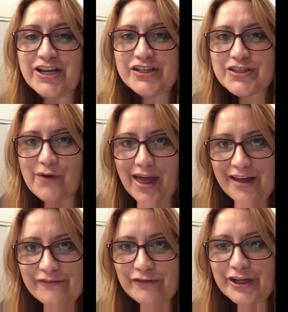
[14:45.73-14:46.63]
So
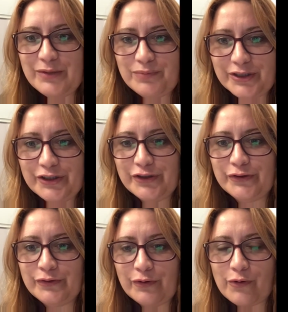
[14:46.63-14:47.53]
every
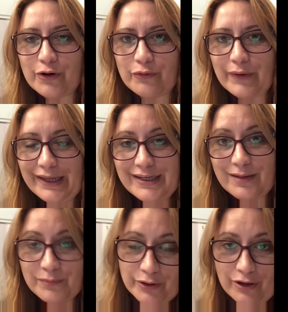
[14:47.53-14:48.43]
blue or red
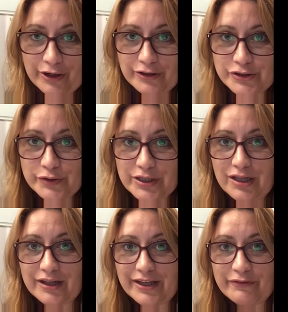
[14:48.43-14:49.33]
number on our Judy
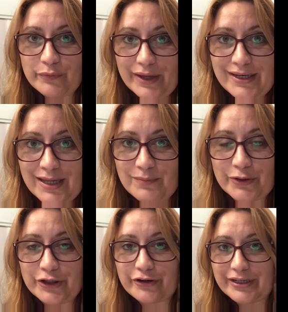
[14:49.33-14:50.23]
clock, every red number,
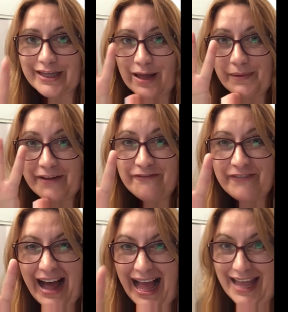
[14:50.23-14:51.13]
you're going to count by
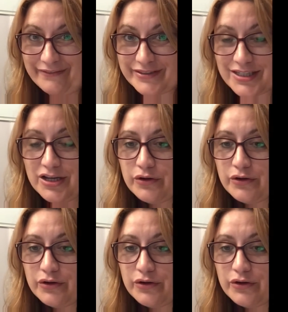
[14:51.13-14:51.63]
5s.